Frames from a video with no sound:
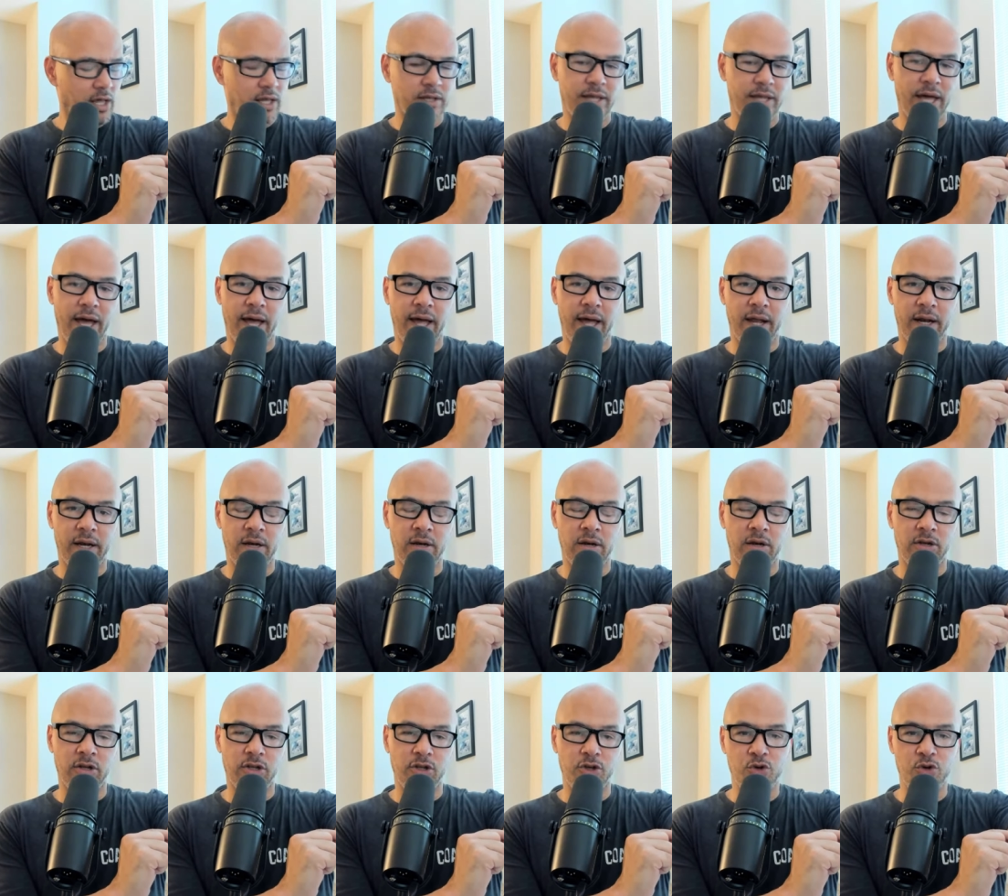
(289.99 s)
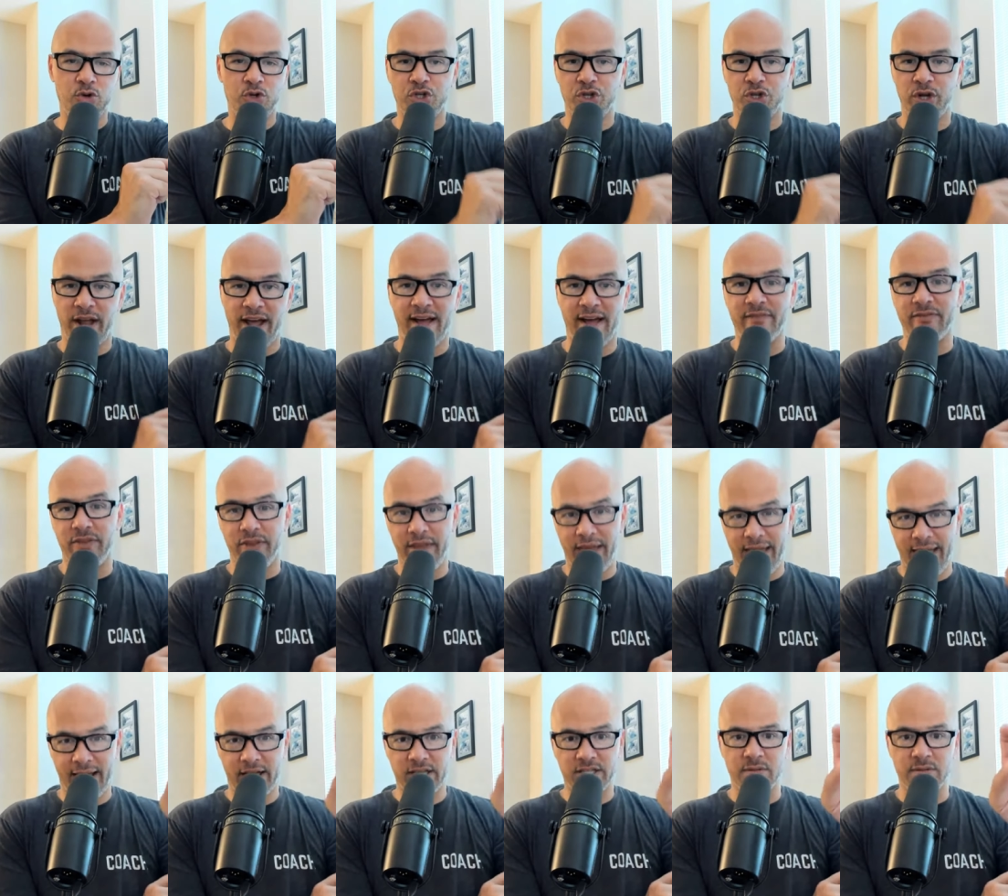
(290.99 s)
then you should have
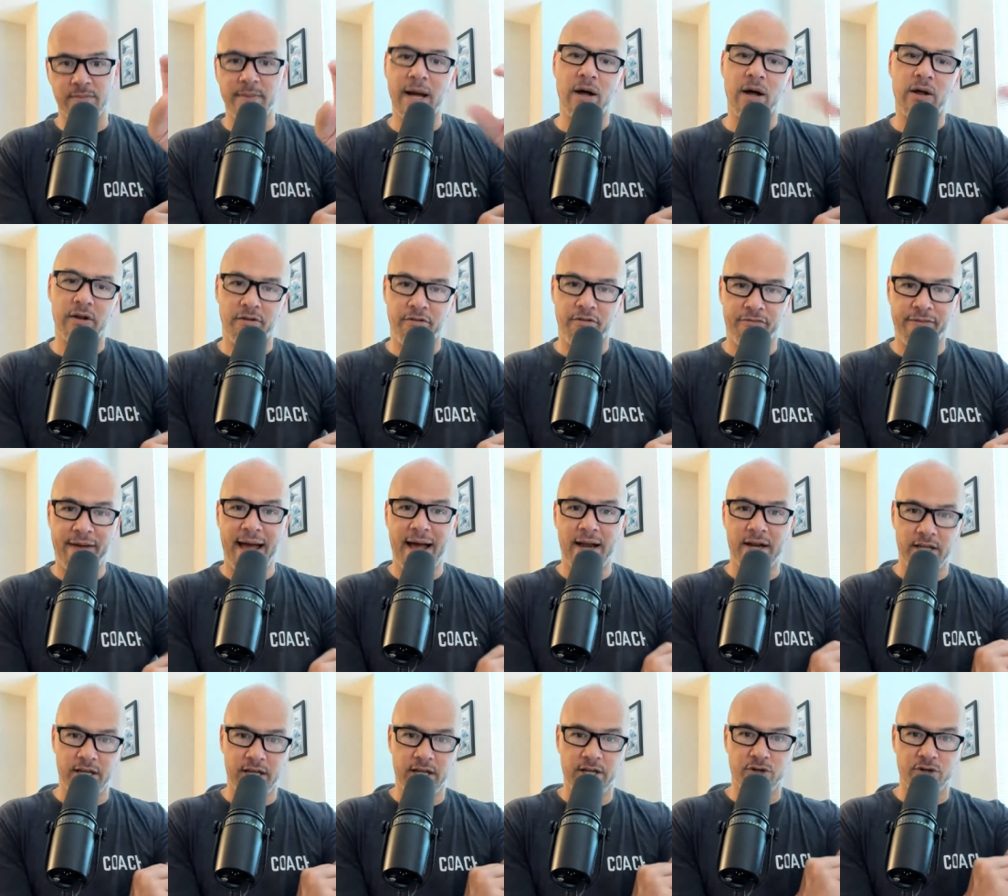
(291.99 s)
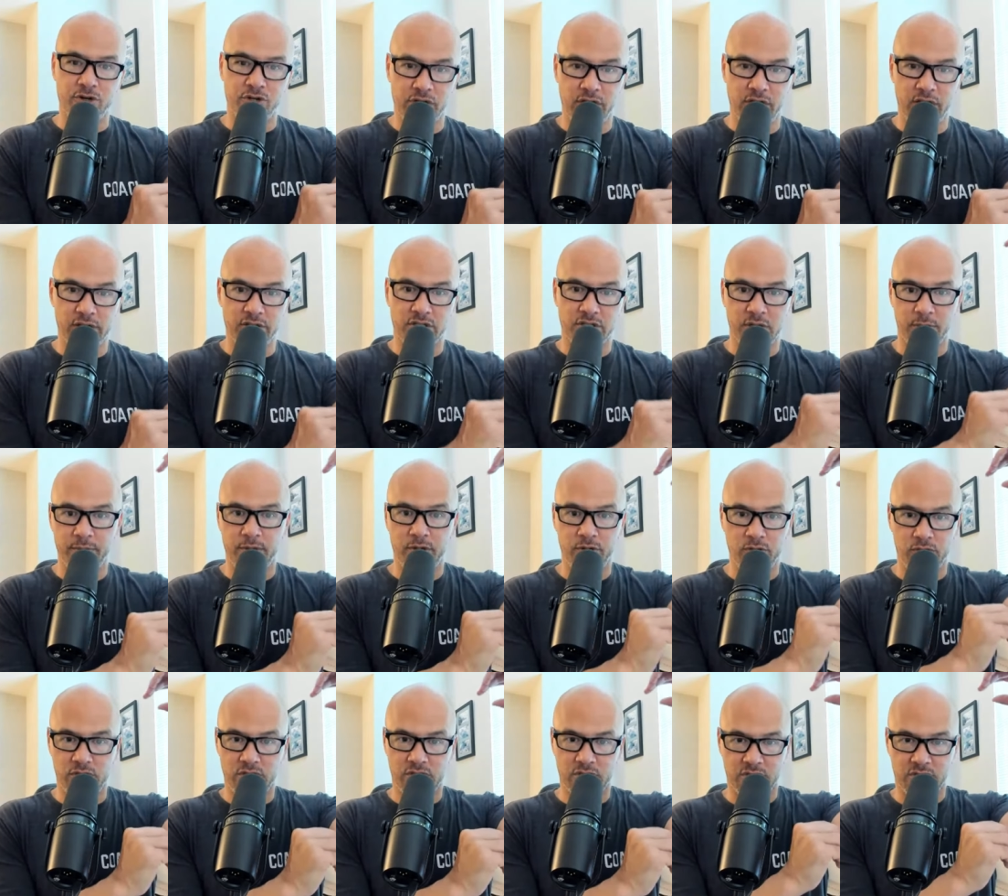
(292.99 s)
X amount of fat in your skin,
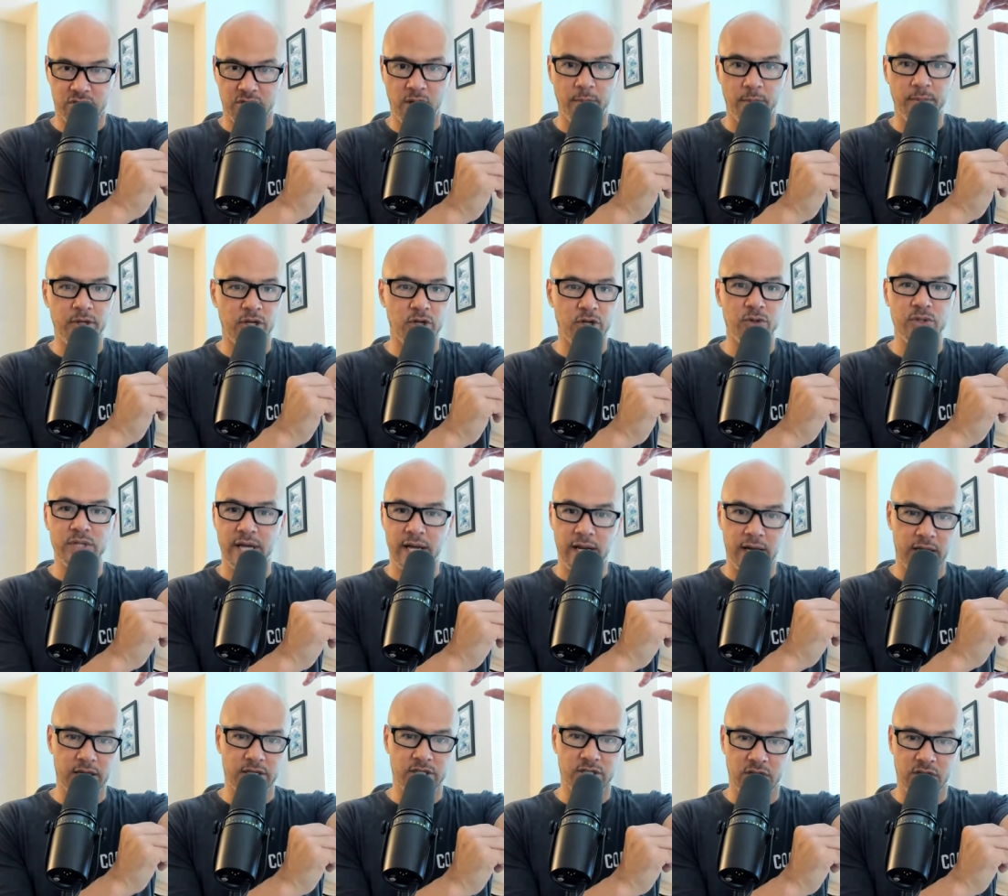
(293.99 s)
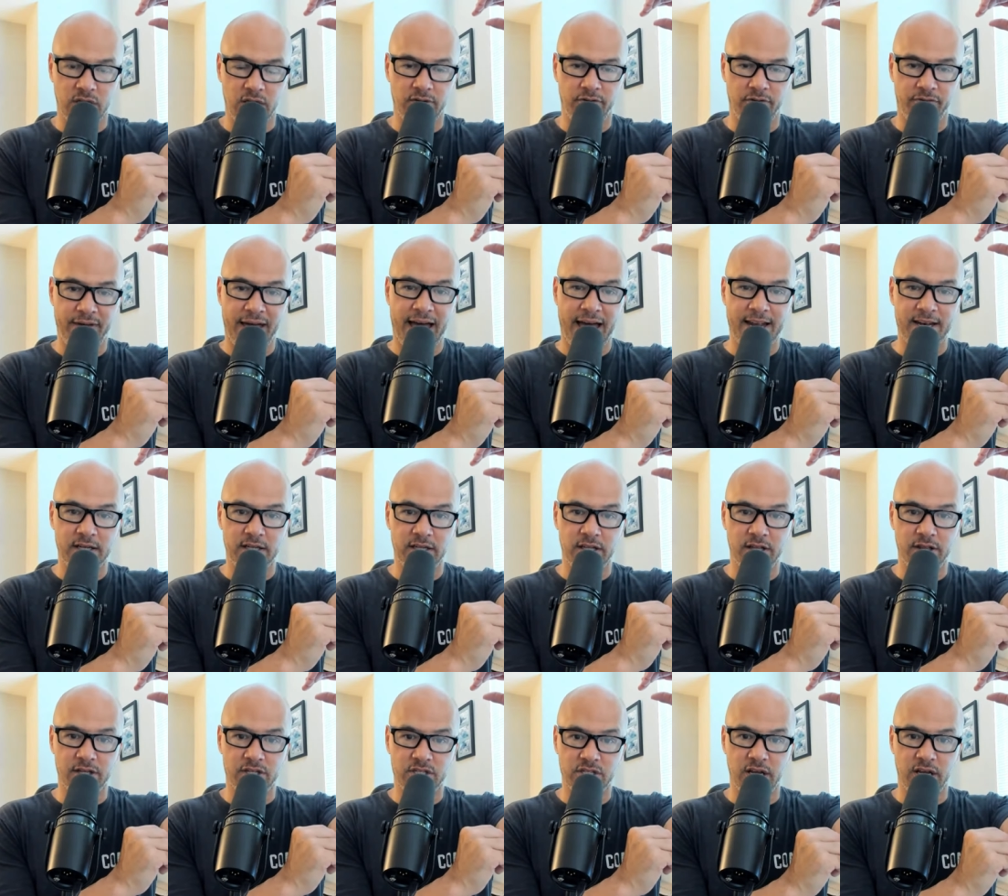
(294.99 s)
subcutaneous fat
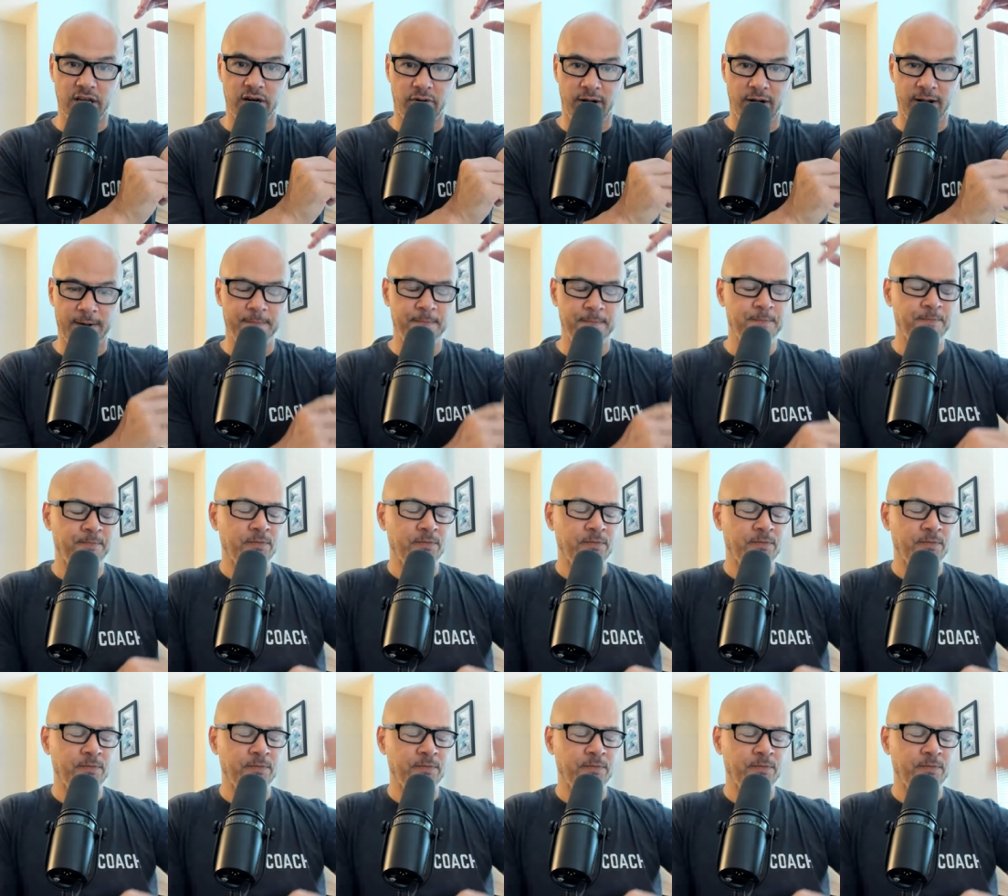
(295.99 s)
in the skin, right?